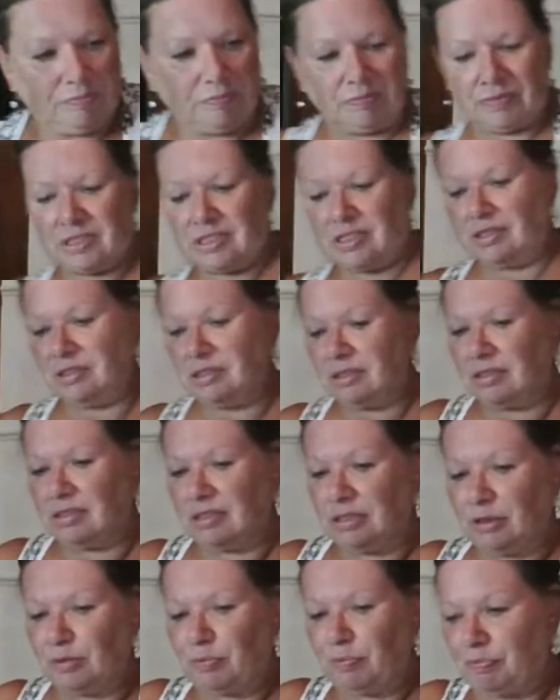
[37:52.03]
since this
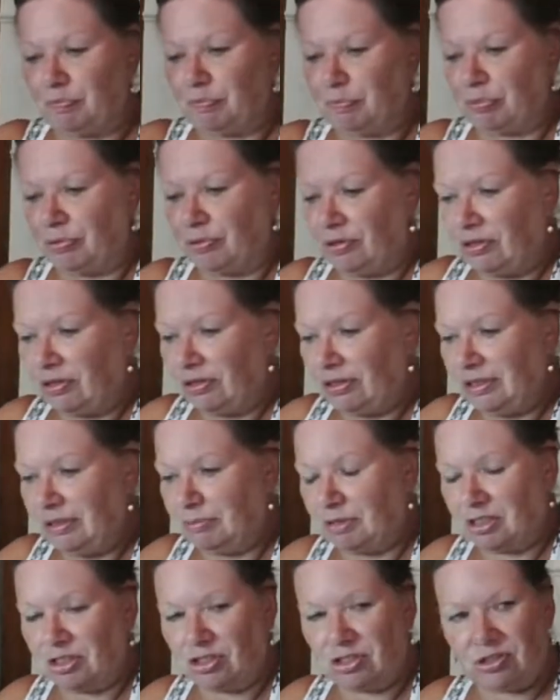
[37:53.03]
is pretty
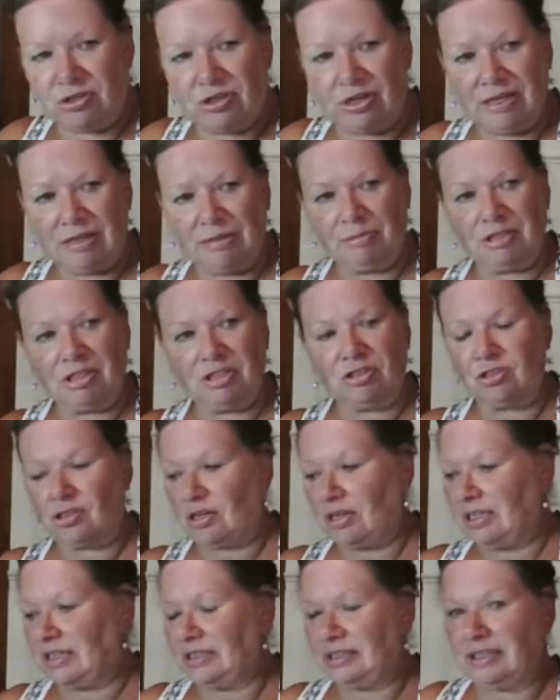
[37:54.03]
much dry, I'm going to
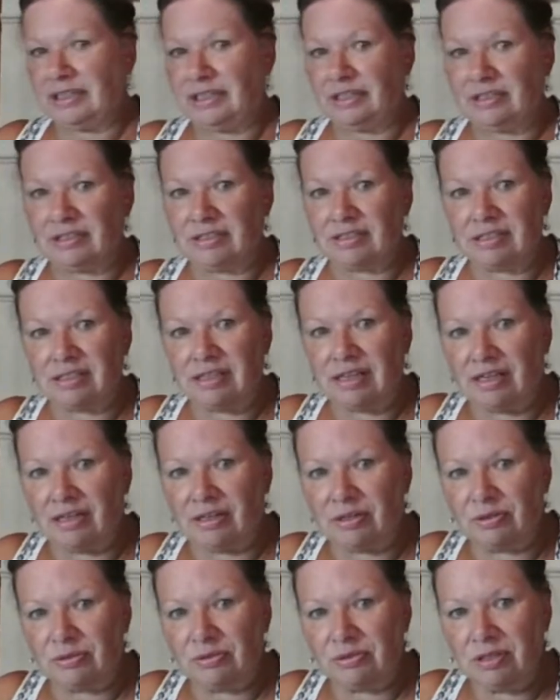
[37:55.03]
try and lay this
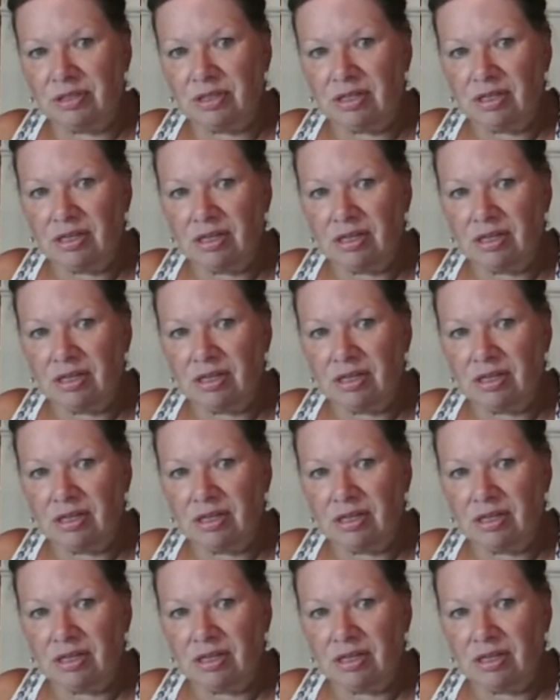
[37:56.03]
down